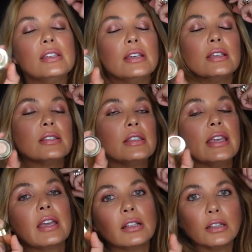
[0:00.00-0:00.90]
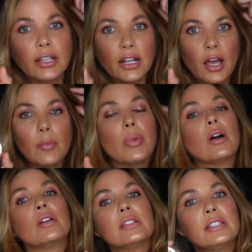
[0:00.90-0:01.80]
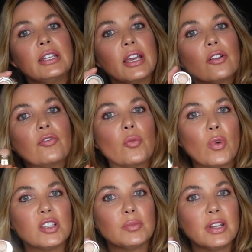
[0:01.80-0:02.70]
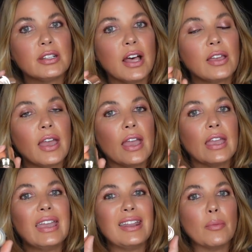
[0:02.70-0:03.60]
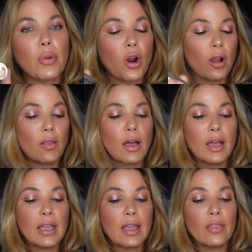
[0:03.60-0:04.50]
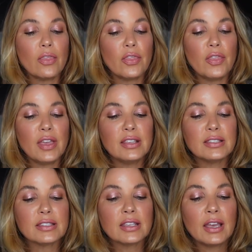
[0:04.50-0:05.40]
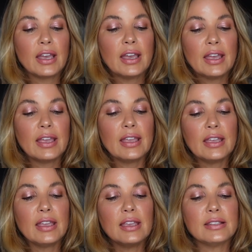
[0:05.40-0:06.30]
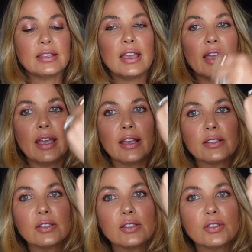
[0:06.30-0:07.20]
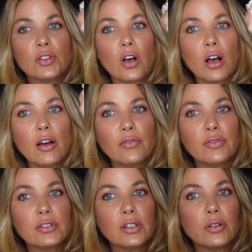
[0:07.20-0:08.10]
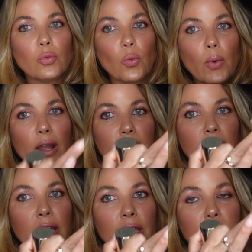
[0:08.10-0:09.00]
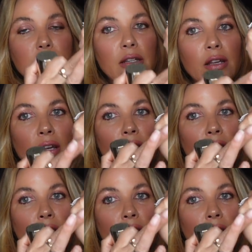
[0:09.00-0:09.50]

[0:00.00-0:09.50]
is the Lit Up stick from Westman Atelier in Parla and this is a soft, radiant,